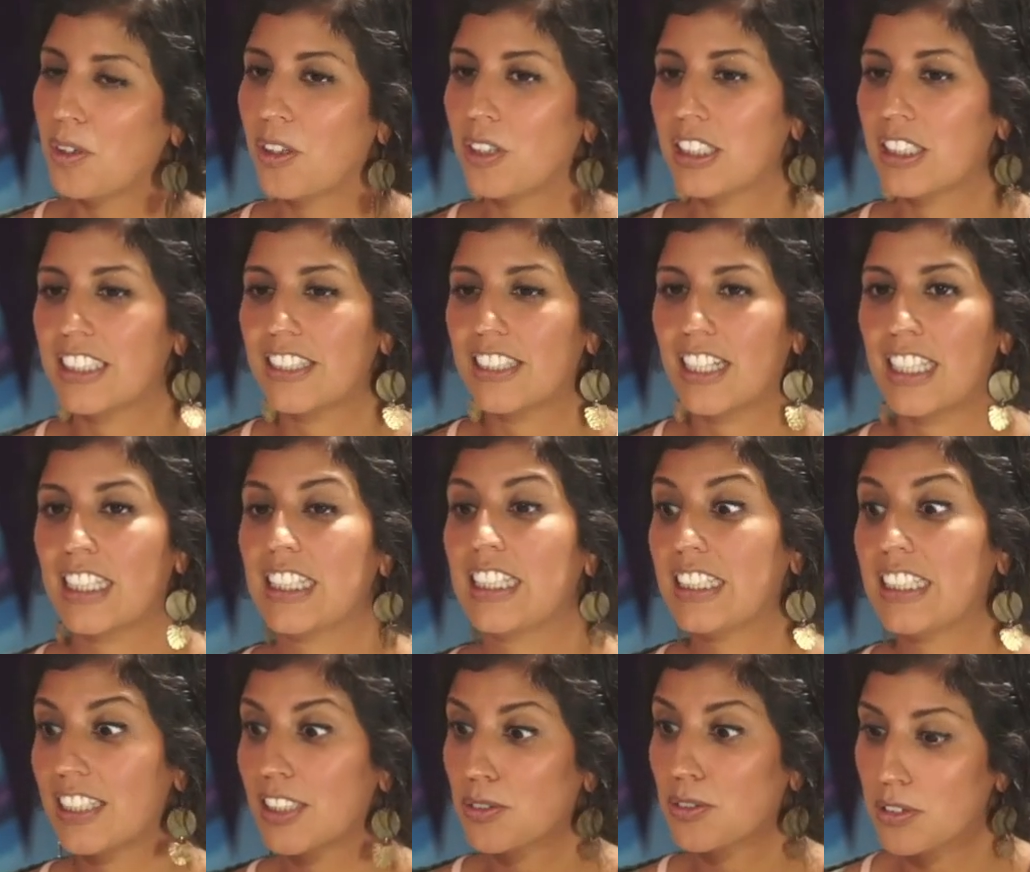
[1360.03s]
and I think
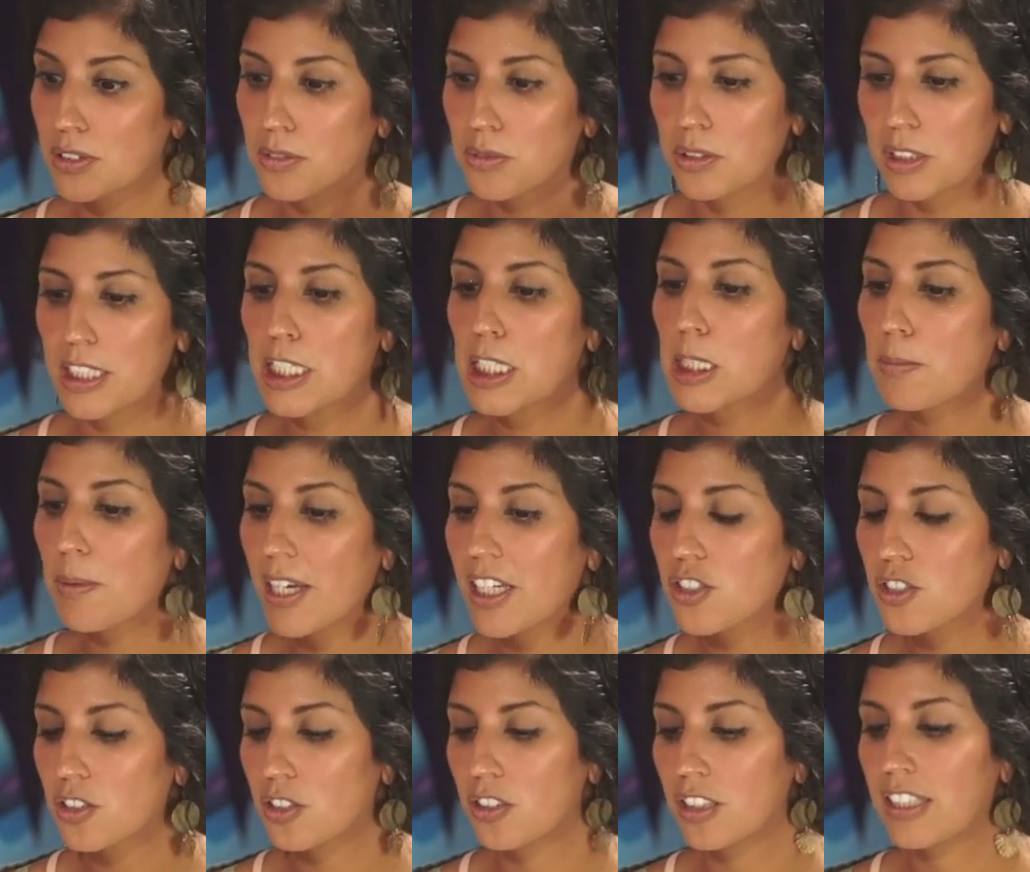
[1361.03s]
that's what's really
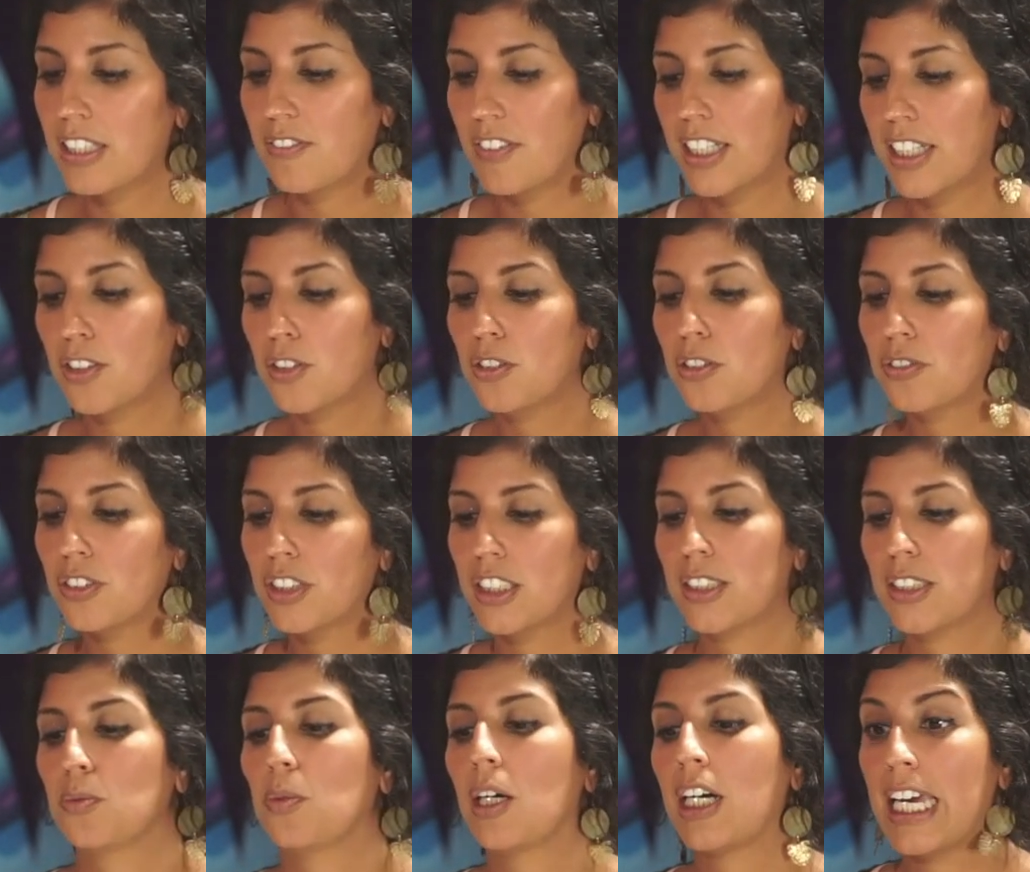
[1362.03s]
special in Vancouver
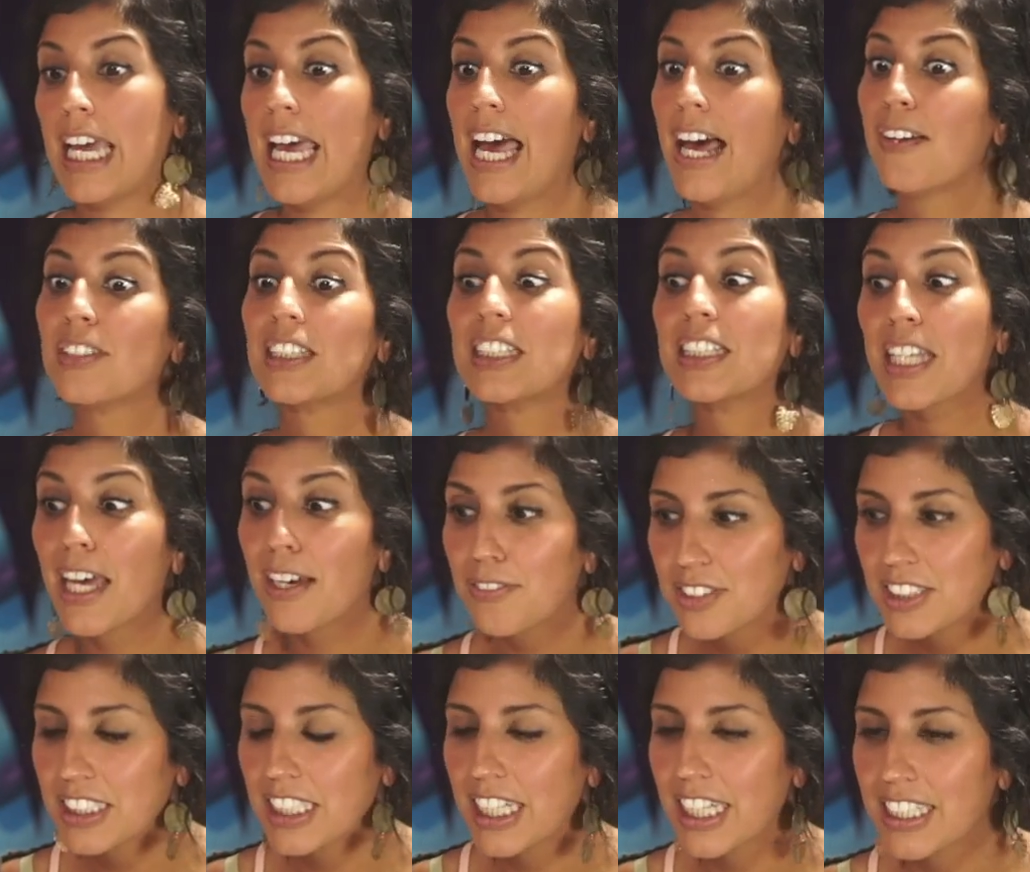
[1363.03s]
and why I haven't left
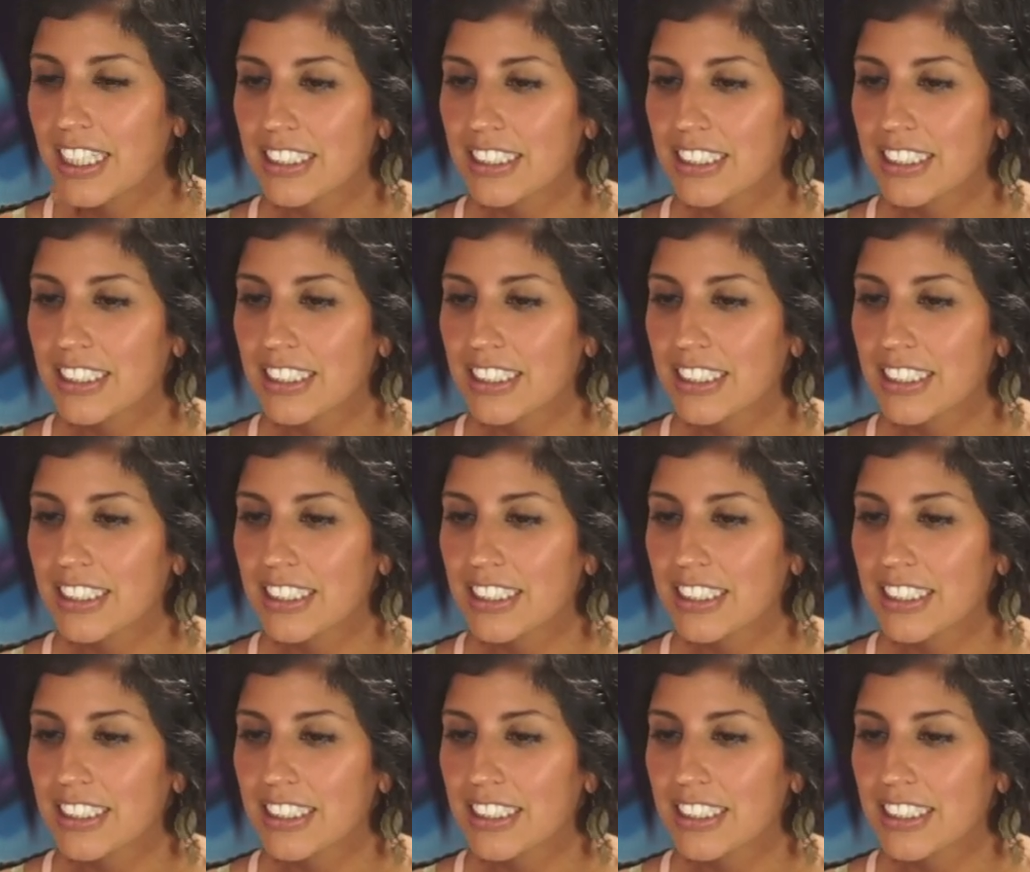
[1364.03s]
yet,